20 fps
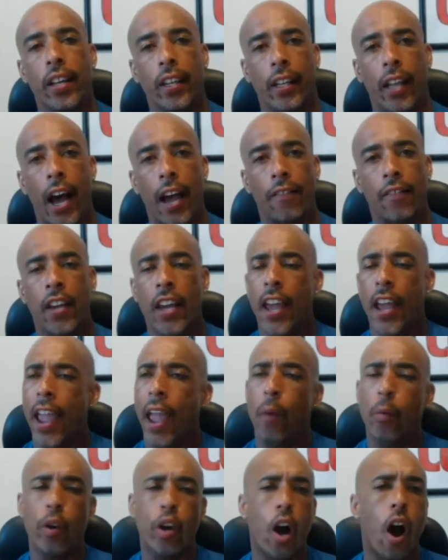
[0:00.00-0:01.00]
in life,
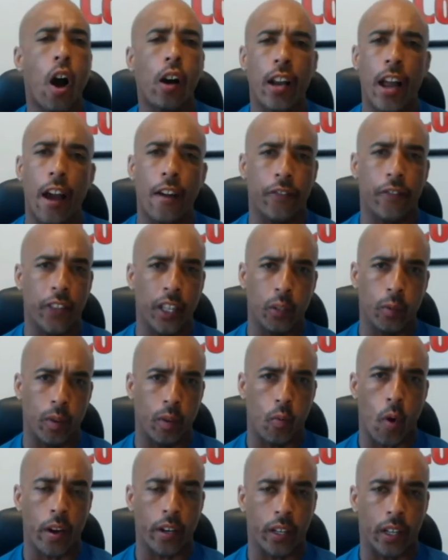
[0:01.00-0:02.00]
and we all have things
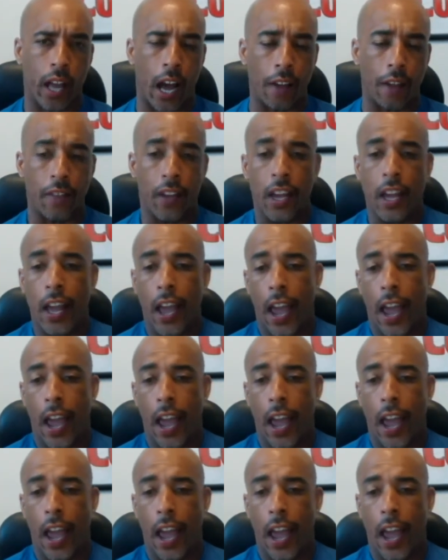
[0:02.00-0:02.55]
we want in life.